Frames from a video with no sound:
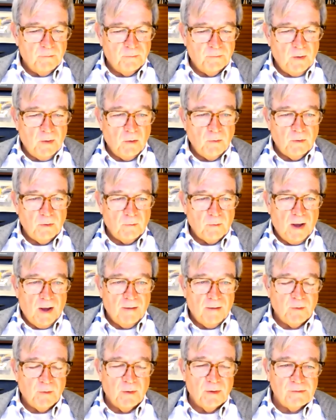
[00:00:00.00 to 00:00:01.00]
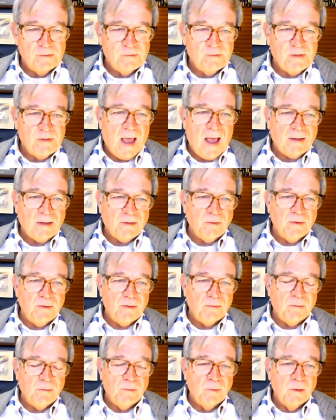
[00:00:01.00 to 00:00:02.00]
photograph are exactly,
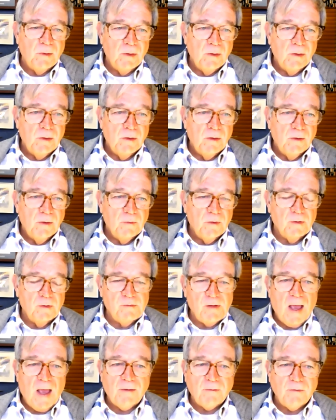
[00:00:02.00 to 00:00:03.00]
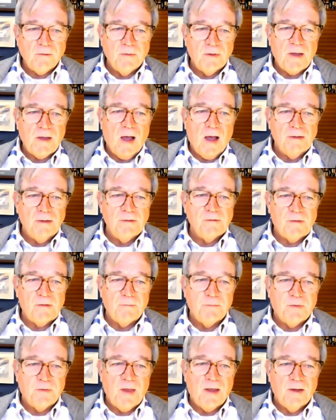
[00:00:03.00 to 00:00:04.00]
they're exactly the kinds of
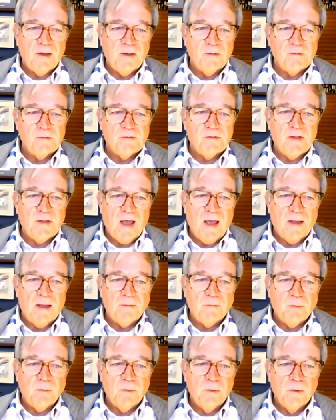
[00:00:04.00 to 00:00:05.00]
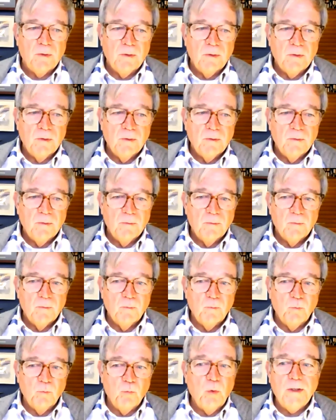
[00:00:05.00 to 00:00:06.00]
things that
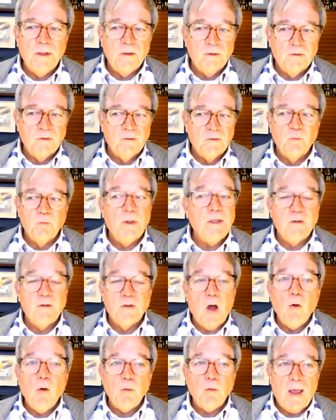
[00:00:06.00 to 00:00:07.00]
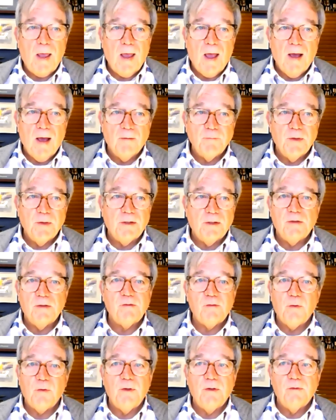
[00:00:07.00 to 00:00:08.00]
we, we don't have, that
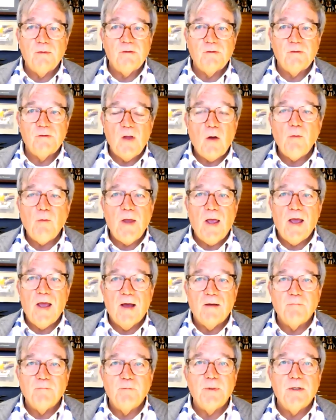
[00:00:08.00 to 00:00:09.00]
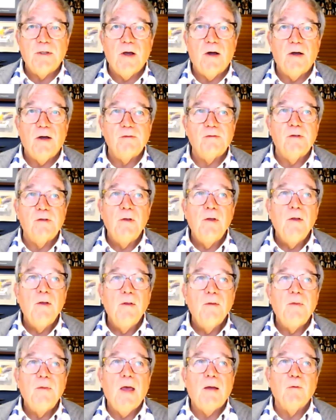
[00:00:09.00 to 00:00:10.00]
historians don't have, because
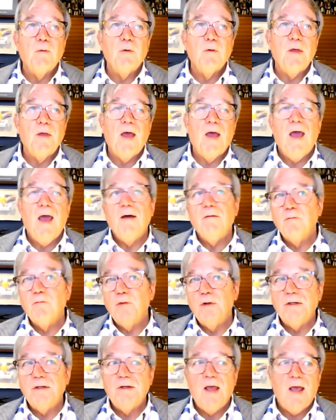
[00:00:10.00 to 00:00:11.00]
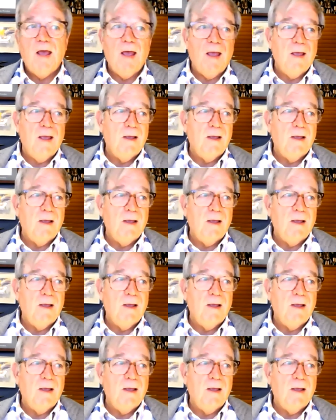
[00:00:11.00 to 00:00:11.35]
they were the everyday,